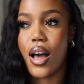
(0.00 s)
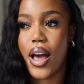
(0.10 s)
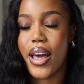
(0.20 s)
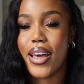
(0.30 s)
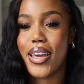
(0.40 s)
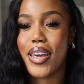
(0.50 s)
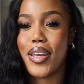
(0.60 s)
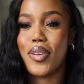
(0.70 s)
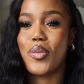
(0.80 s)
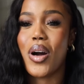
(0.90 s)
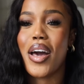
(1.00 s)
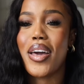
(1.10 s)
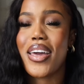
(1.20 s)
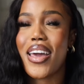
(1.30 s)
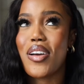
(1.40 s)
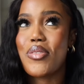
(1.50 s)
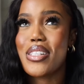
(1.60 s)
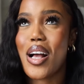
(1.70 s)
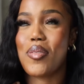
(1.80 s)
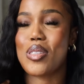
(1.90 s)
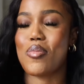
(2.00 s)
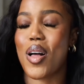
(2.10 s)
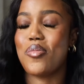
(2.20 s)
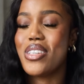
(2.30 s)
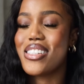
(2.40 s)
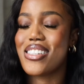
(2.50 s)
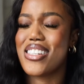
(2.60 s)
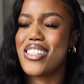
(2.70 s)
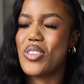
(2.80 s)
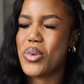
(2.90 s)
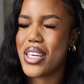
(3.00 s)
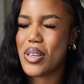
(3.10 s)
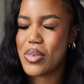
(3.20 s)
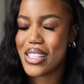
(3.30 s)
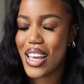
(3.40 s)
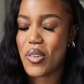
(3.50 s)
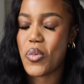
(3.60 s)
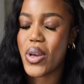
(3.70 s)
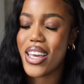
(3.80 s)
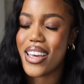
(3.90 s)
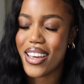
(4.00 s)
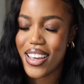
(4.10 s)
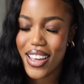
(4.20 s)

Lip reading: Why every time small businesses, we keep saying we?